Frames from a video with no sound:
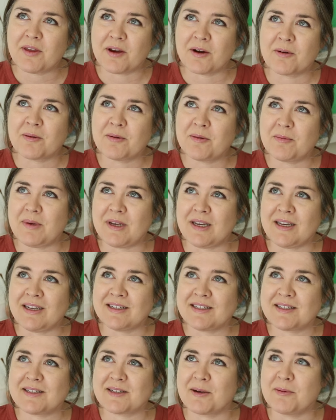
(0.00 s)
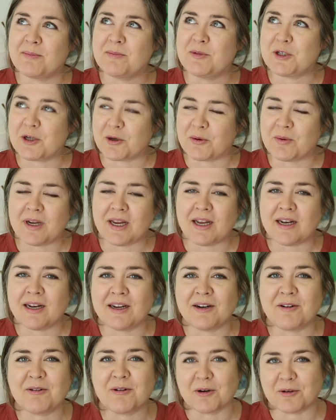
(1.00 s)
there would be some
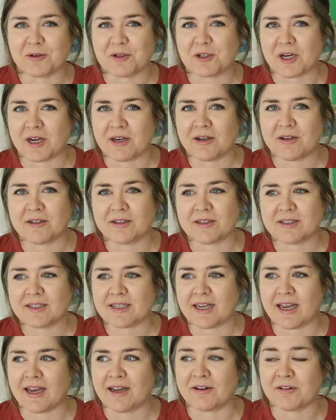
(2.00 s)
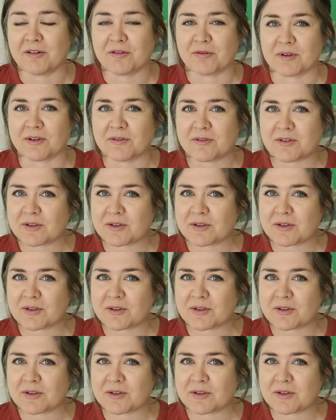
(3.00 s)
donated crochet hooks at a thrift